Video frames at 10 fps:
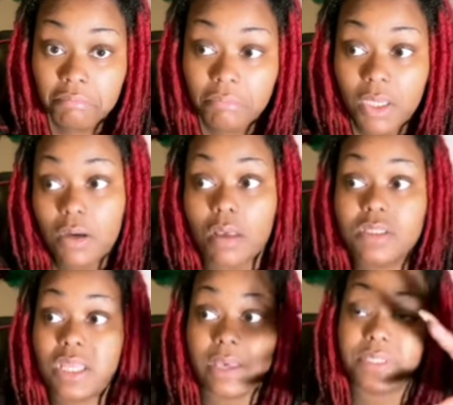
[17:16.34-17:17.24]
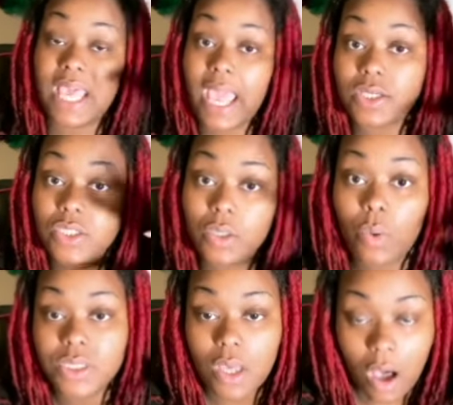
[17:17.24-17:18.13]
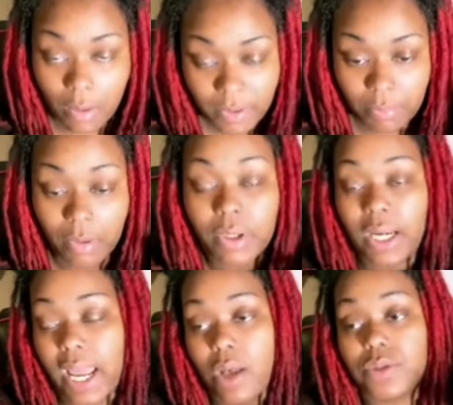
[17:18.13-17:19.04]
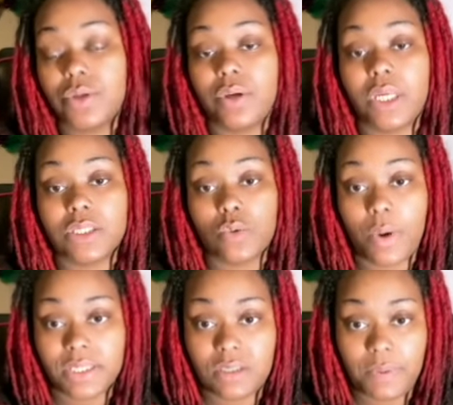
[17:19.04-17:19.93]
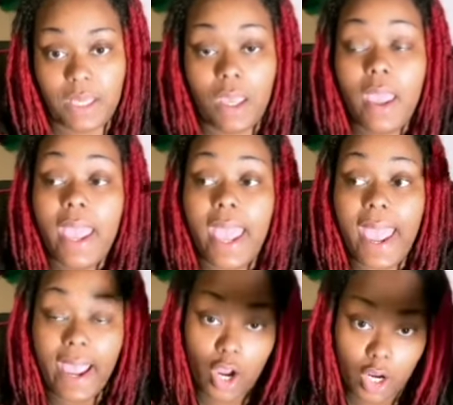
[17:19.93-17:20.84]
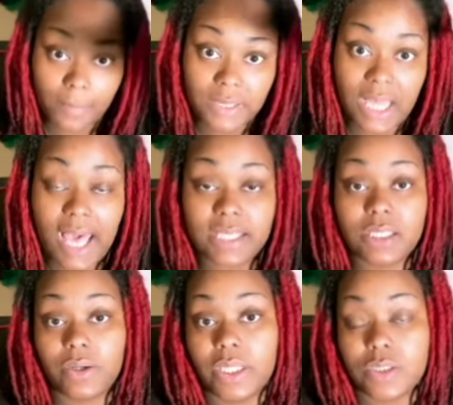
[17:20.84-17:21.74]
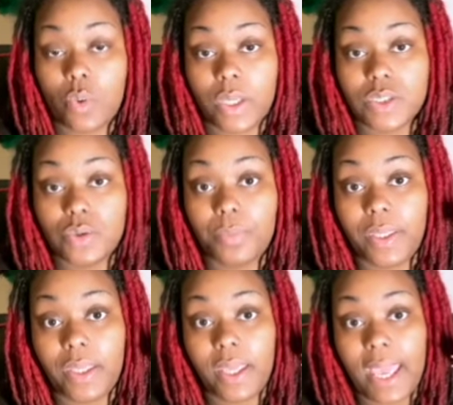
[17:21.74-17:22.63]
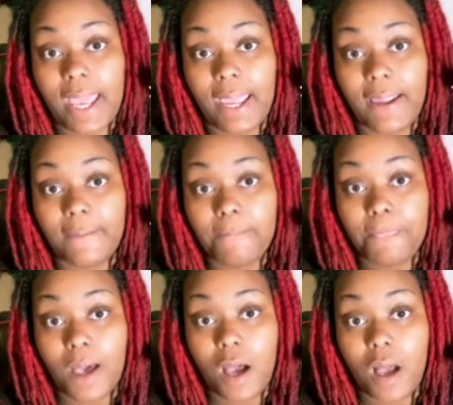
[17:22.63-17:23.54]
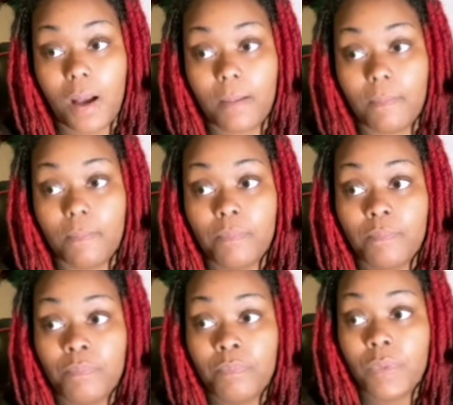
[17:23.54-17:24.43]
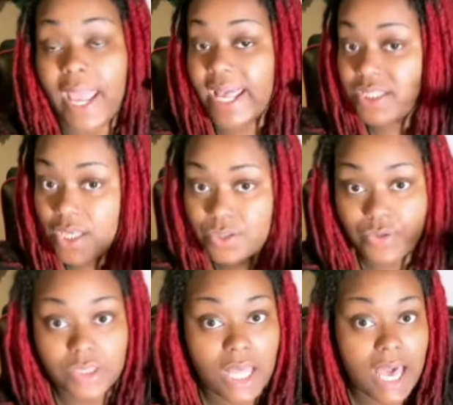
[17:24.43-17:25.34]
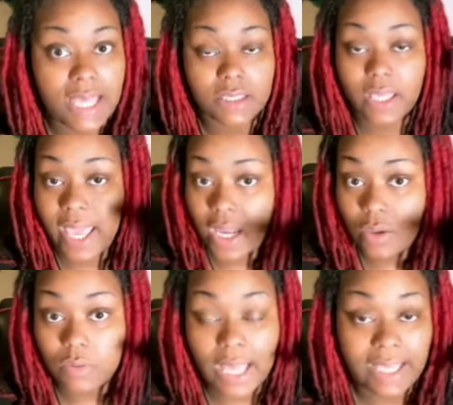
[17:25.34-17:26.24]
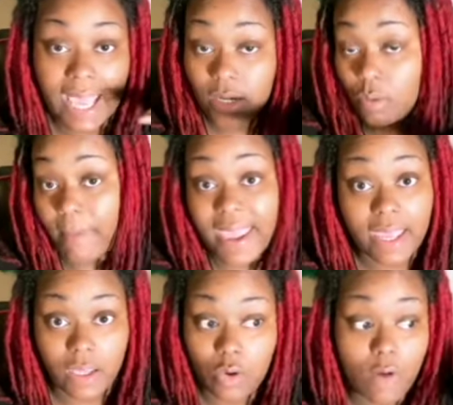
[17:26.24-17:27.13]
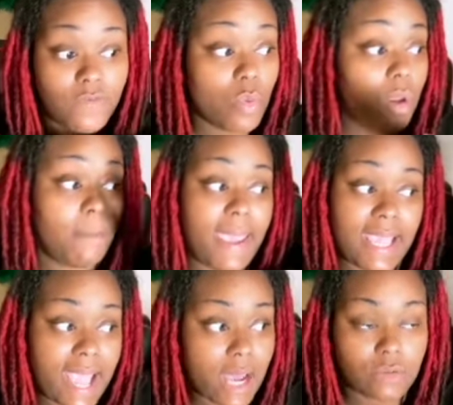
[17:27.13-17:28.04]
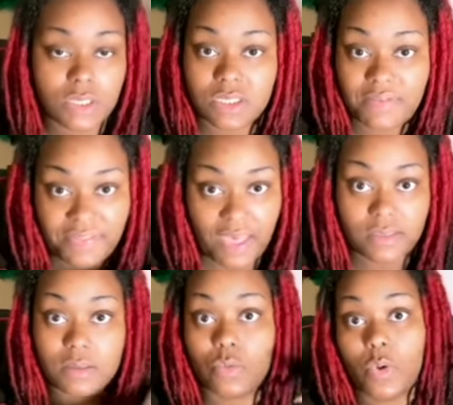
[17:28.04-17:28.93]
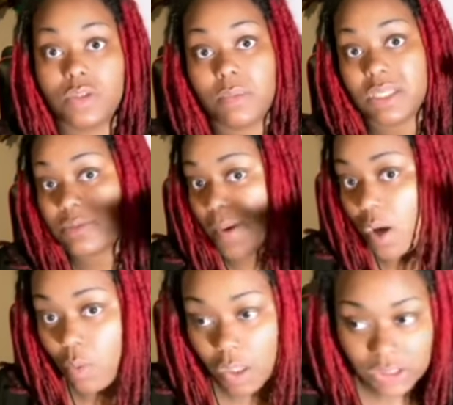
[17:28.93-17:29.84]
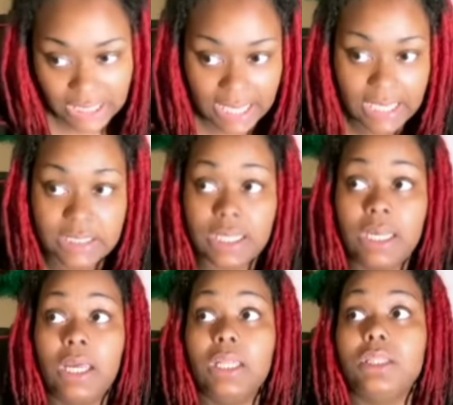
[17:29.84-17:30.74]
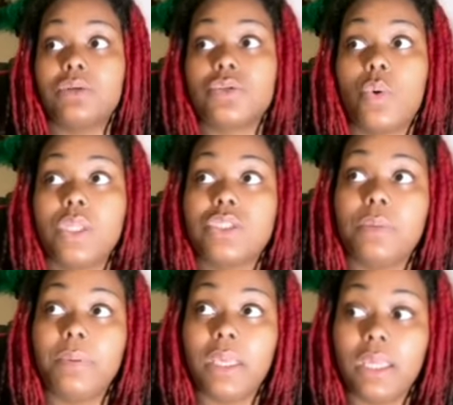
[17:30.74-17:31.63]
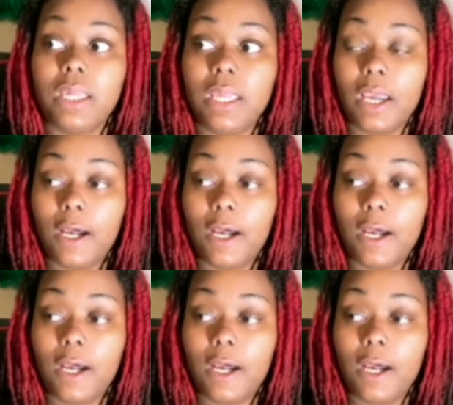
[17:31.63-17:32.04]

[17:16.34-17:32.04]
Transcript: you know, so that's actually going to all be broken down. So there is going to be a herb class. There is going to be a ancestors class, candle making, you know, if you want to make candles and stuff like that. There's going to be a spell work class. There's going to be